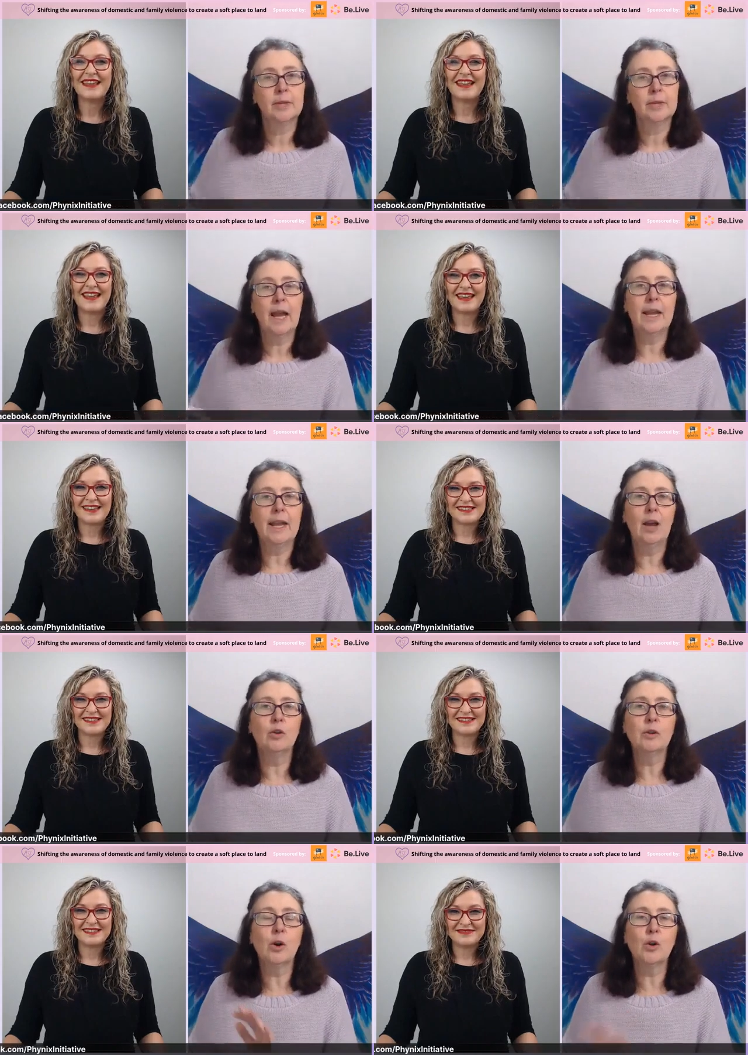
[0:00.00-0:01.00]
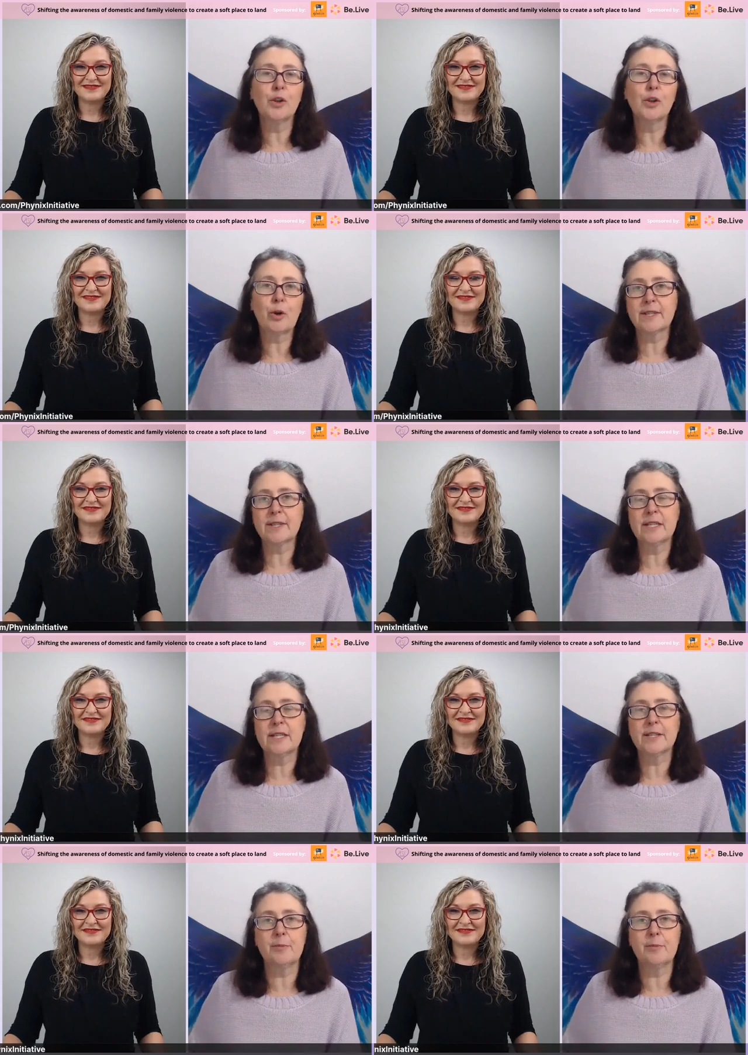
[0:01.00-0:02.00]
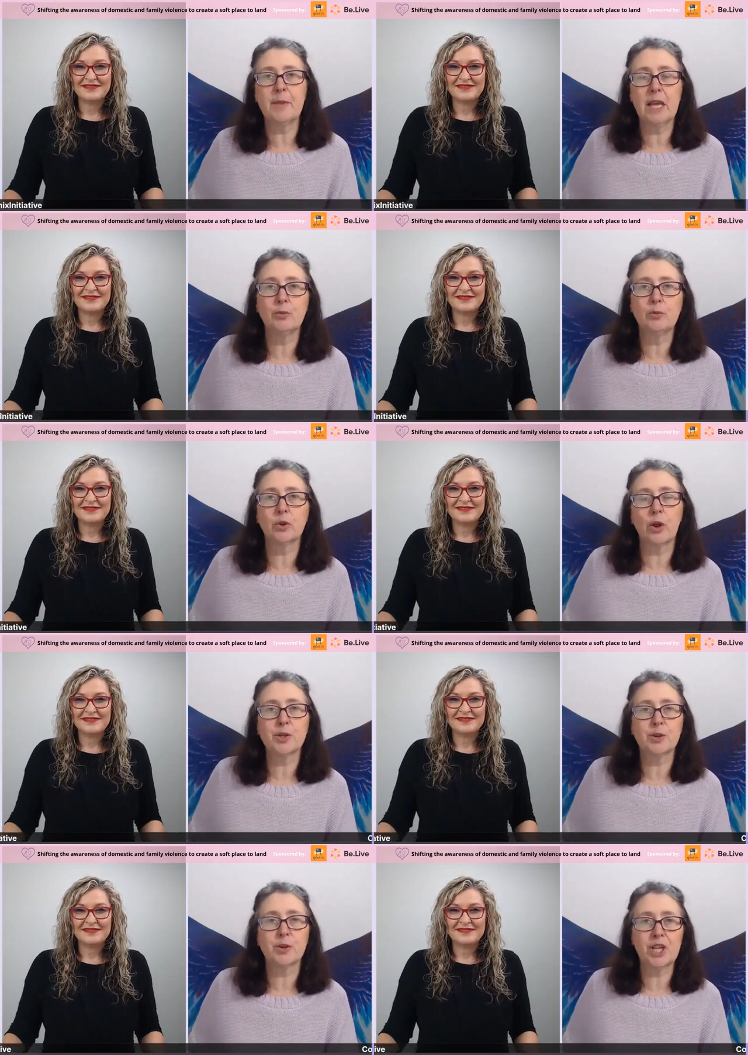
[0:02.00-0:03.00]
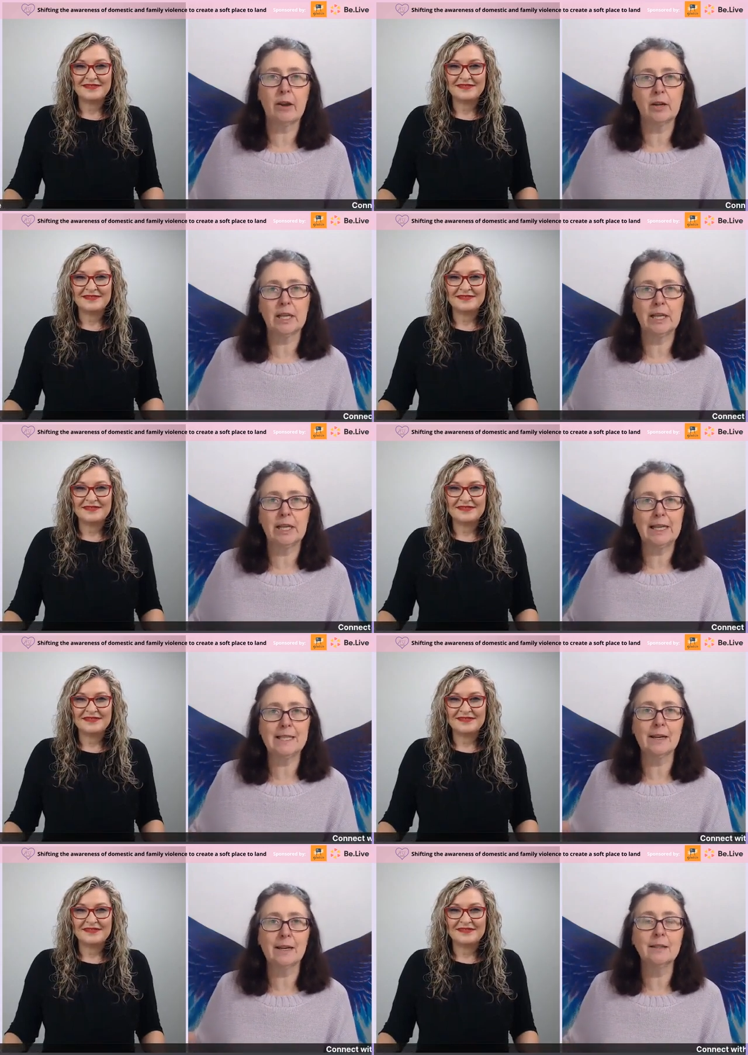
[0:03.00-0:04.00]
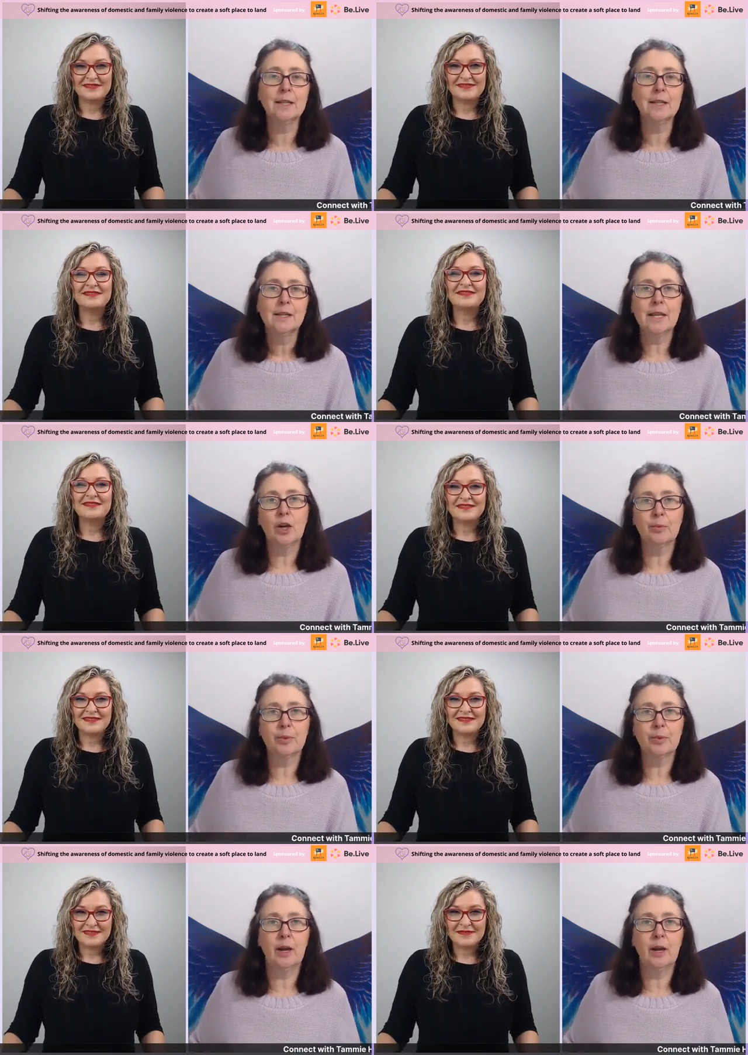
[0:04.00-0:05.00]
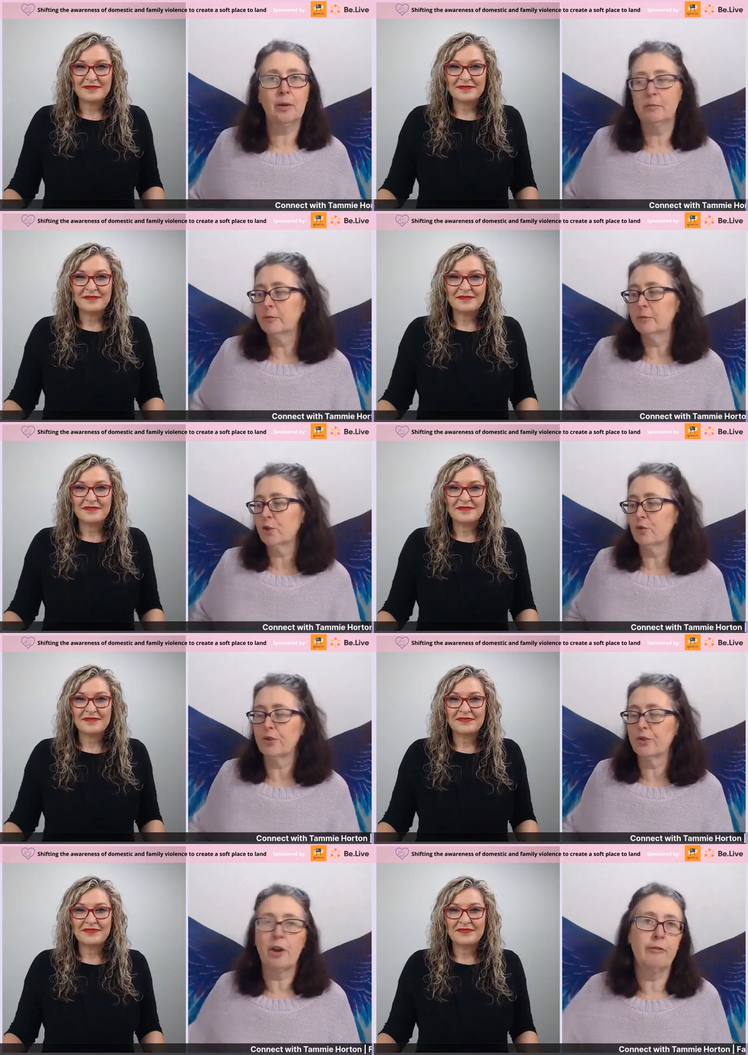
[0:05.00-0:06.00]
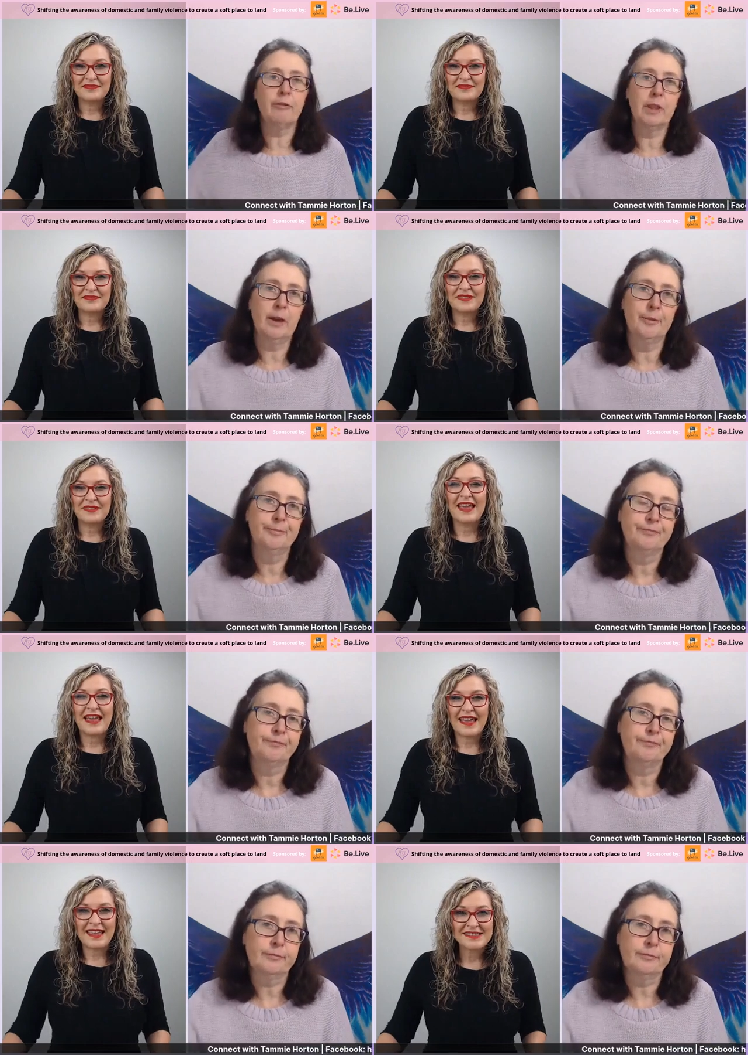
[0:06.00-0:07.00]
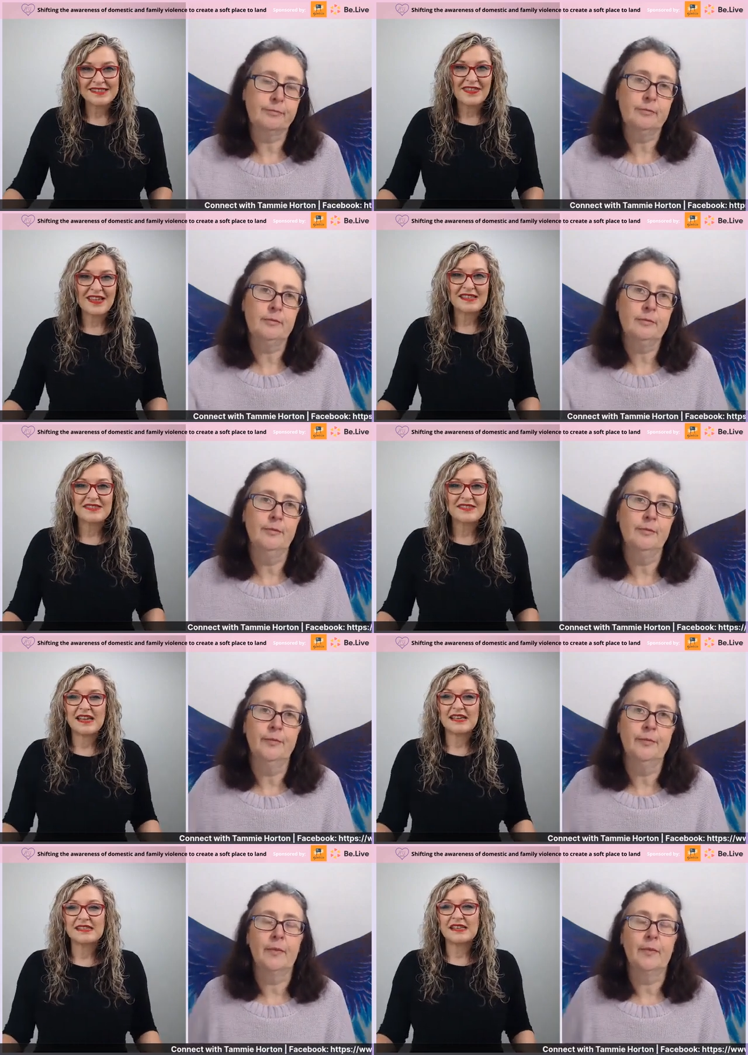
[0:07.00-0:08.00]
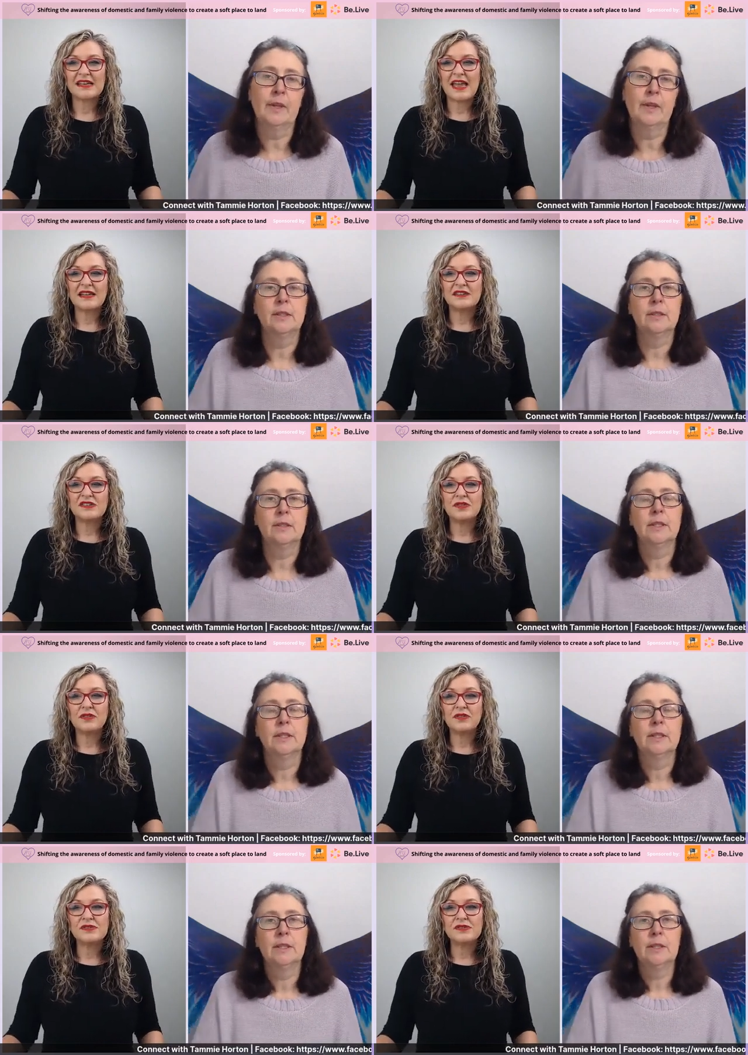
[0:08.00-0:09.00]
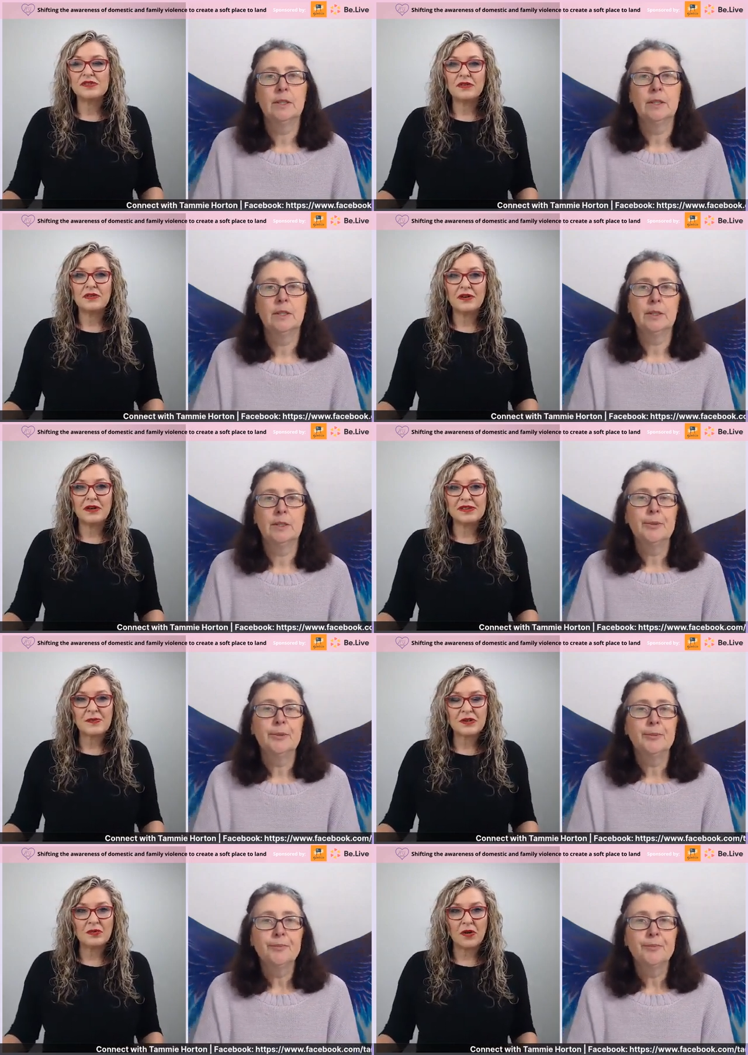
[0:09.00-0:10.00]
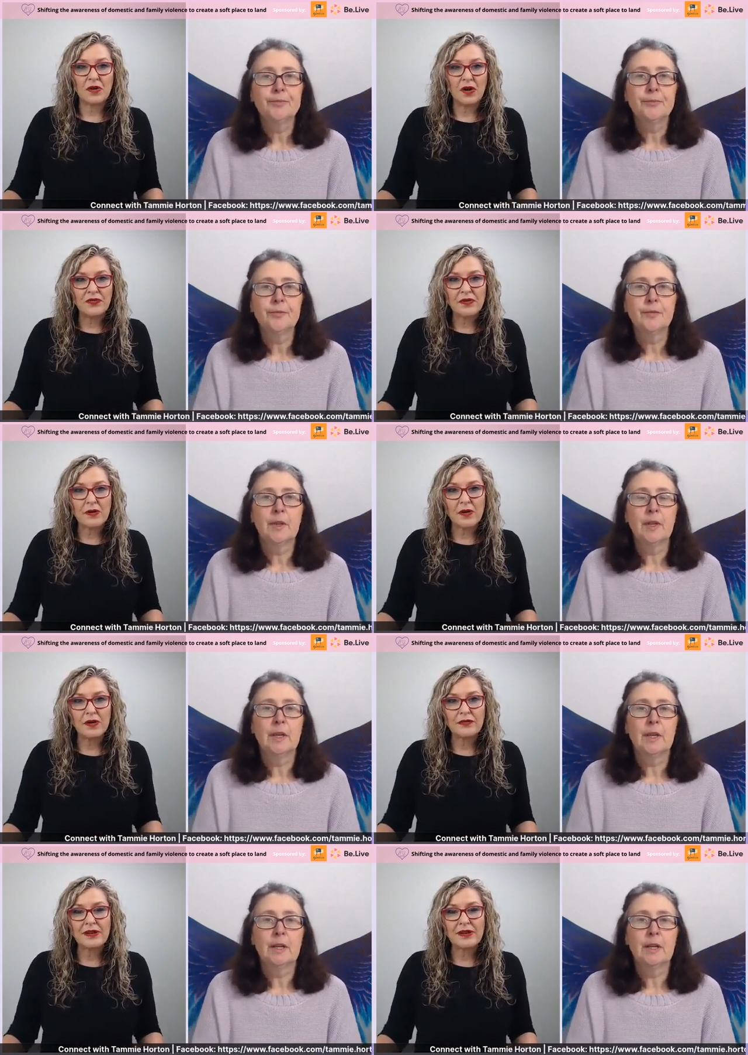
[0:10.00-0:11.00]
Speaker 1: And eh all, all the proceeds from the ebook go to a charity in India to help um, children over
Speaker 2: there. Excellent. That's fantastic. And you've also got a special offer that you're offering